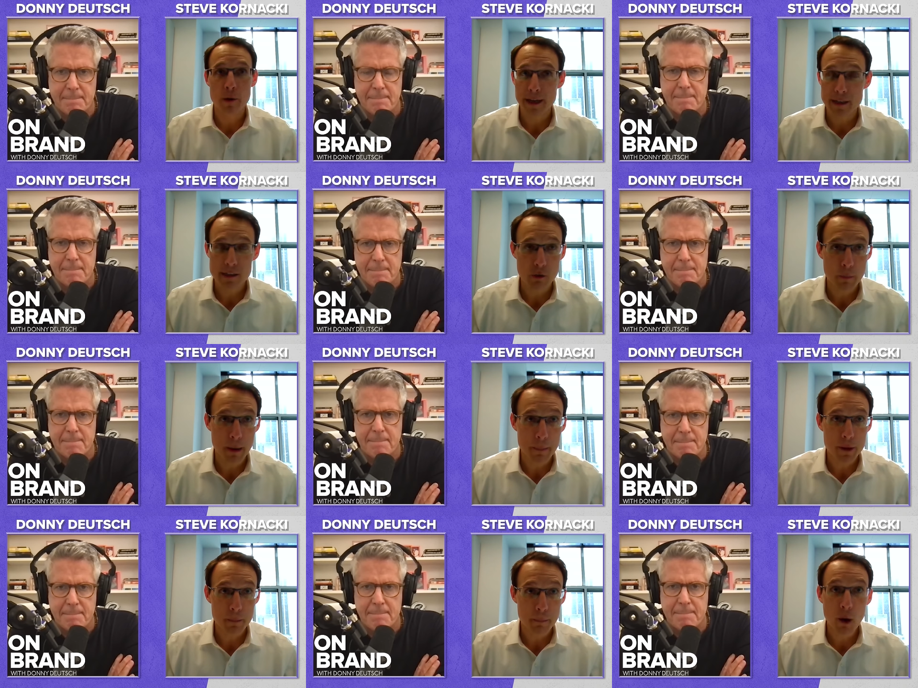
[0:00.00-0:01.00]
Speaker 1: against the
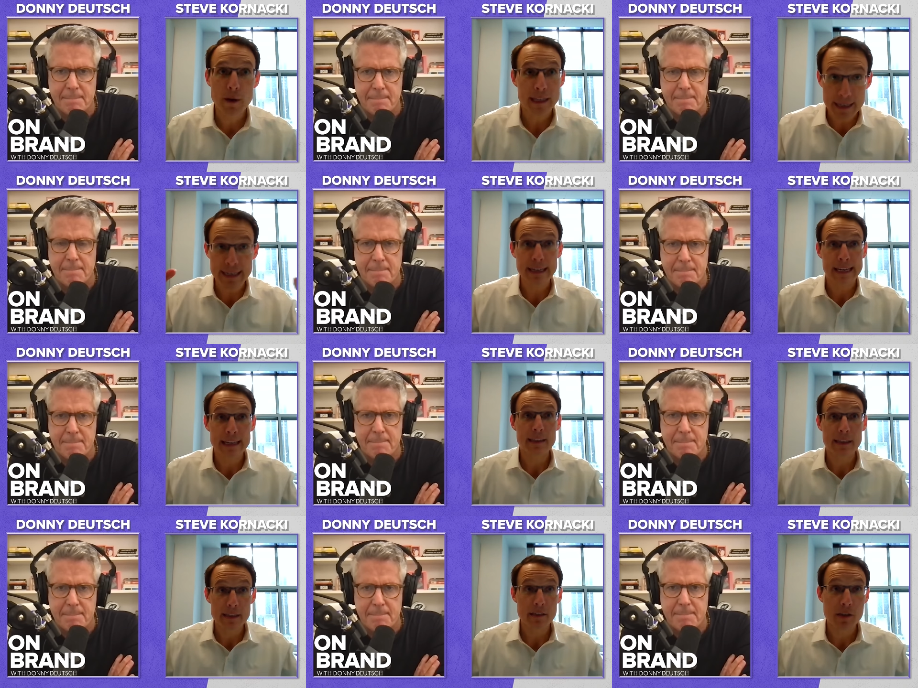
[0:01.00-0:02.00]
Republican Party. And in, in
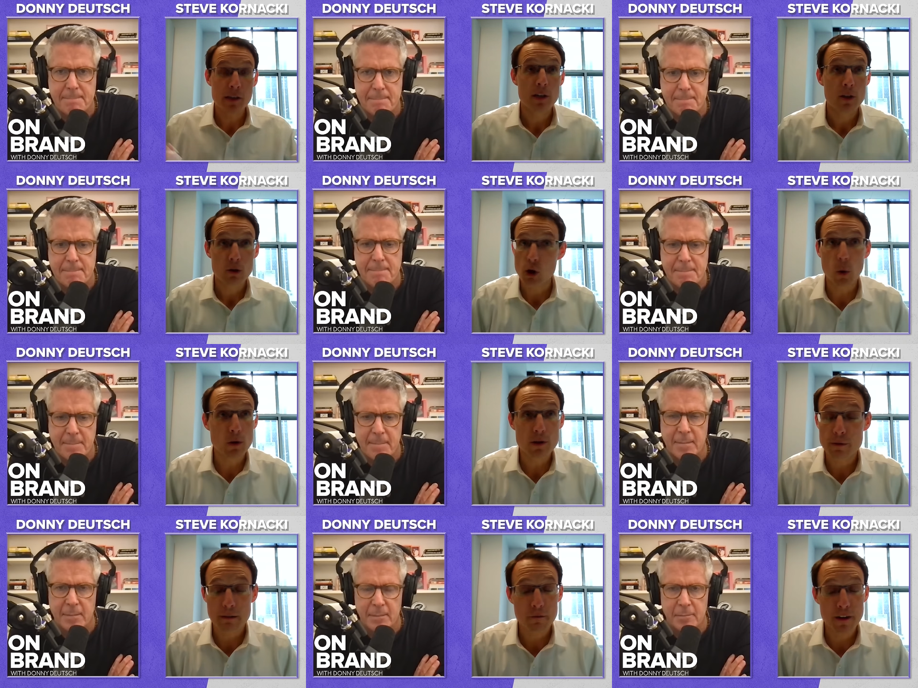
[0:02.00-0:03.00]
these lower
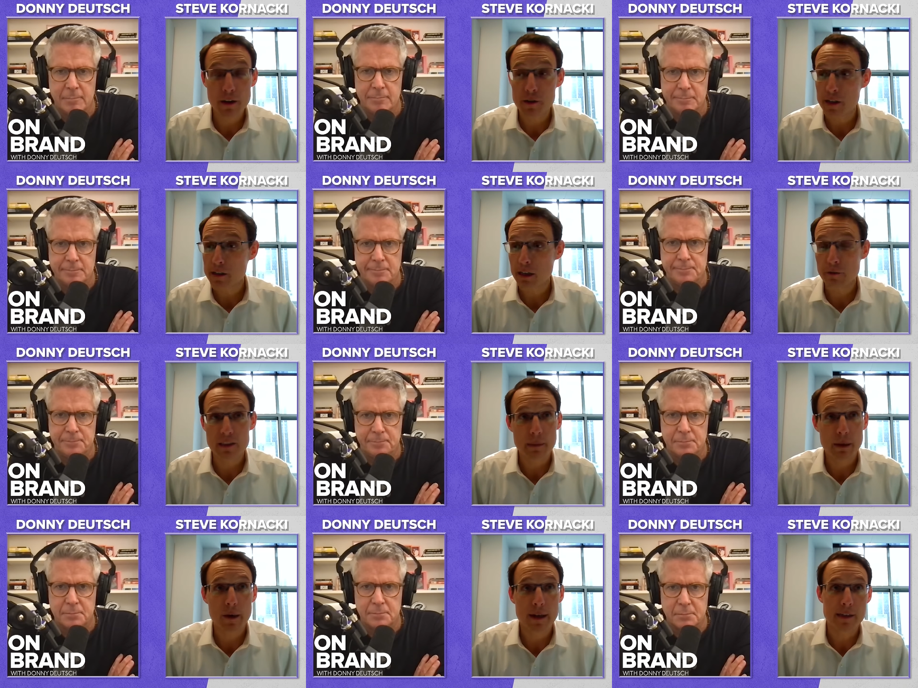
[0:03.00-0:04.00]
turnout affairs, it's giving
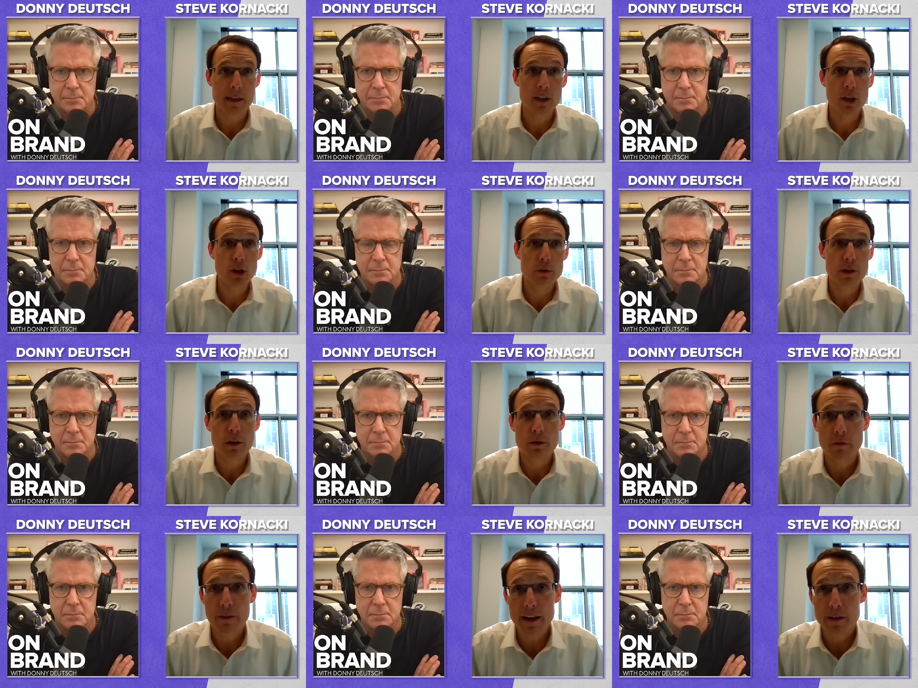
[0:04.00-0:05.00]
Democrats a huge, huge
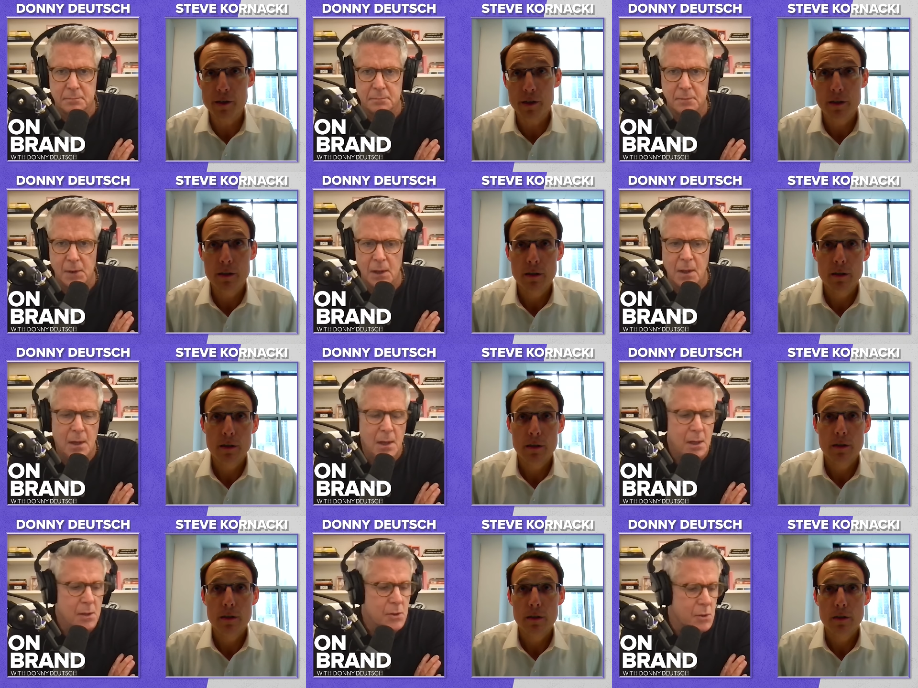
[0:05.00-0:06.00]
advantage.
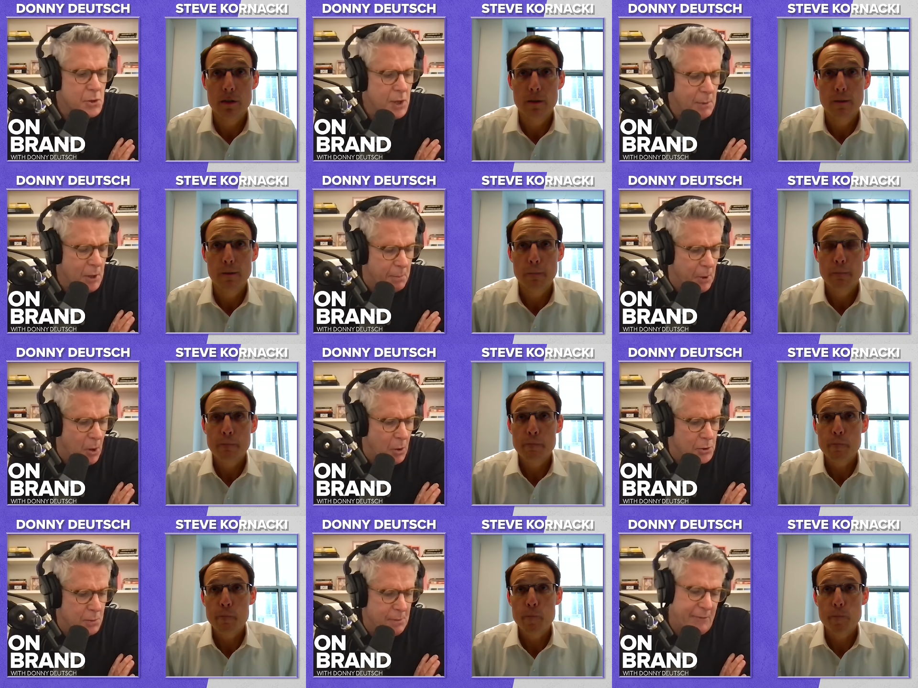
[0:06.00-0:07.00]
Speaker 2: So some of the
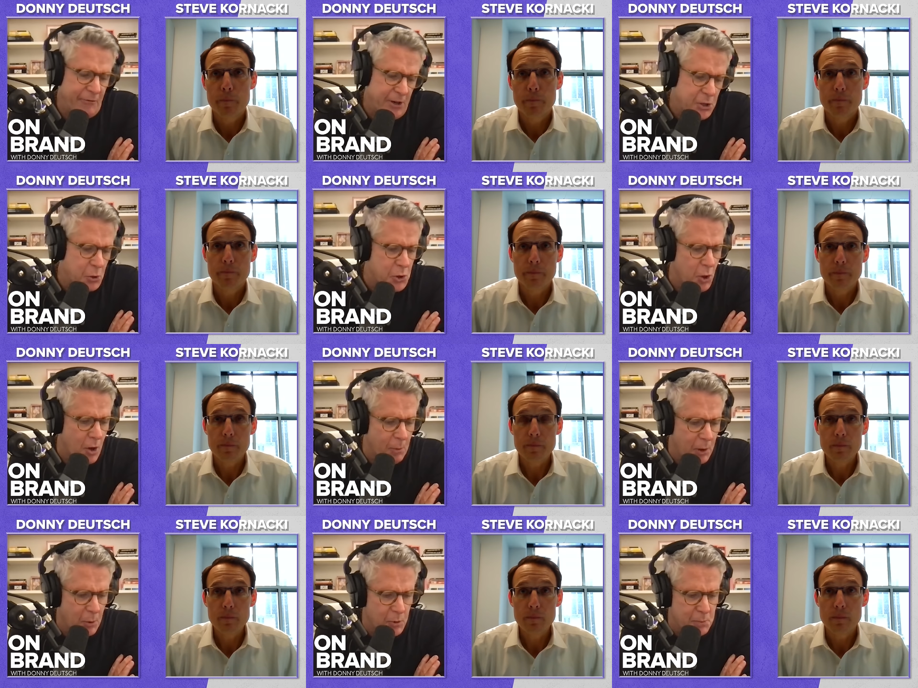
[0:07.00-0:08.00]
polls, and my friend Joe
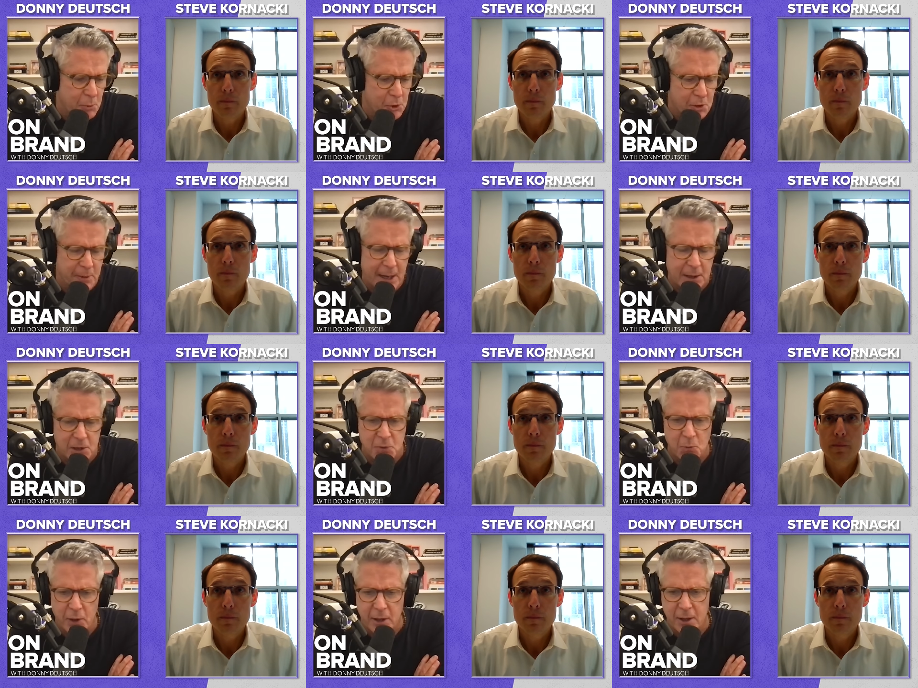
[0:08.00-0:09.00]
Scarborough was pushing back this
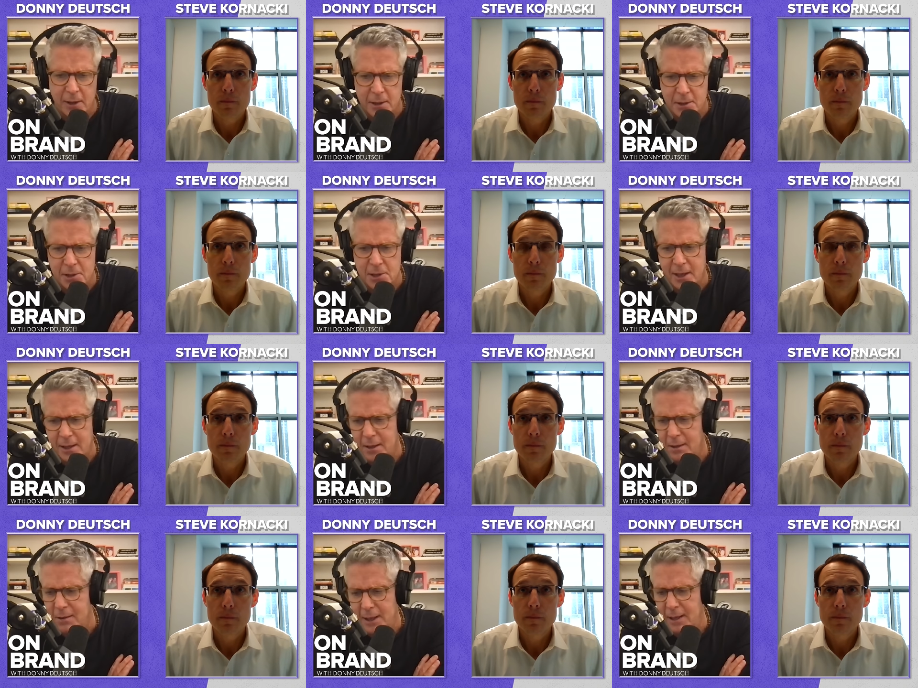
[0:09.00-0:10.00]
morning on this, saying, you
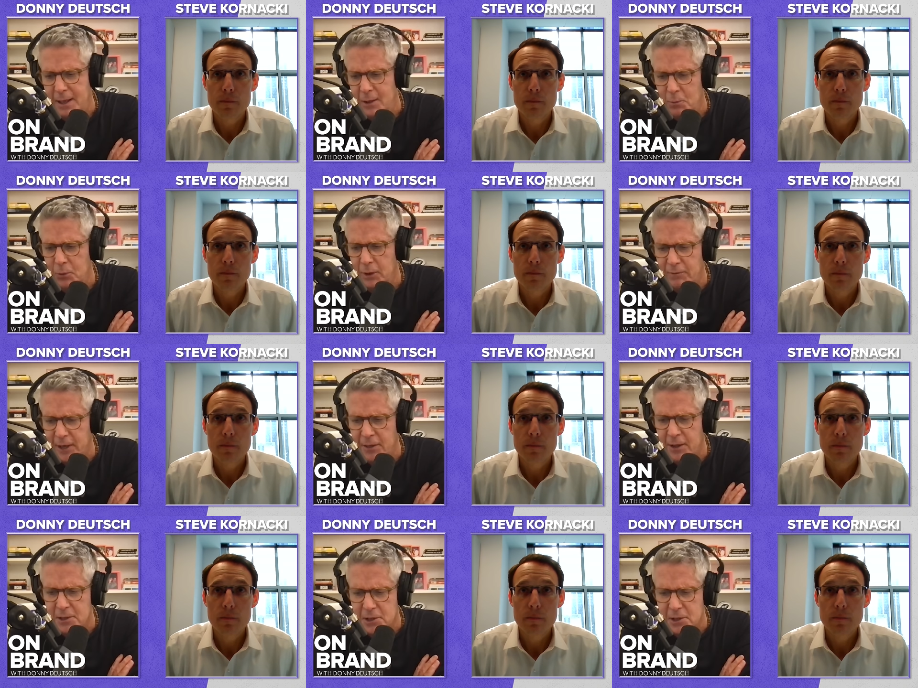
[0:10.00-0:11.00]
know, I, I don't believe it. I
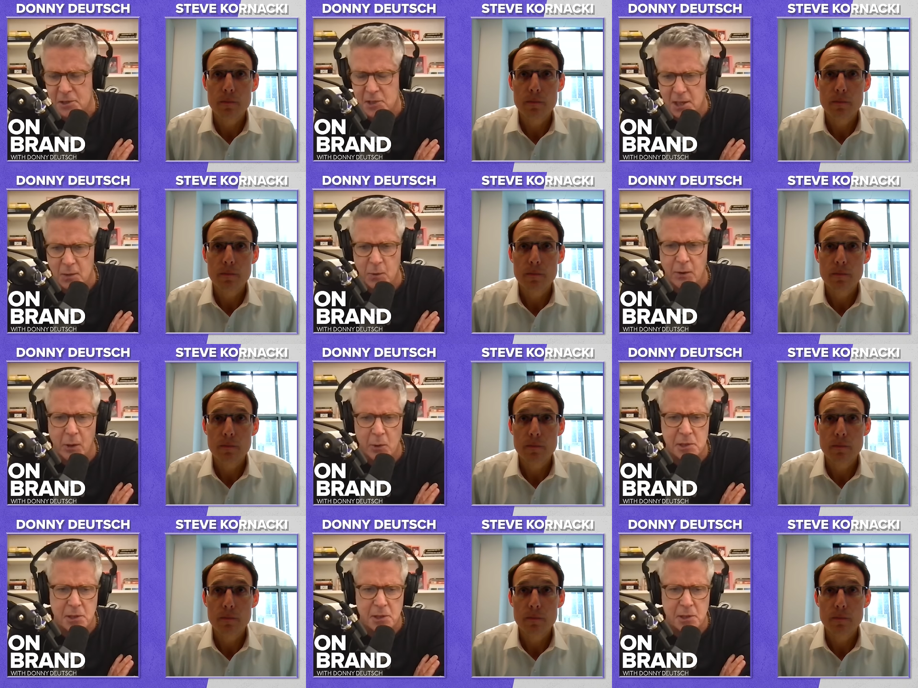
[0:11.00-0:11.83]
think it's going to settle where it always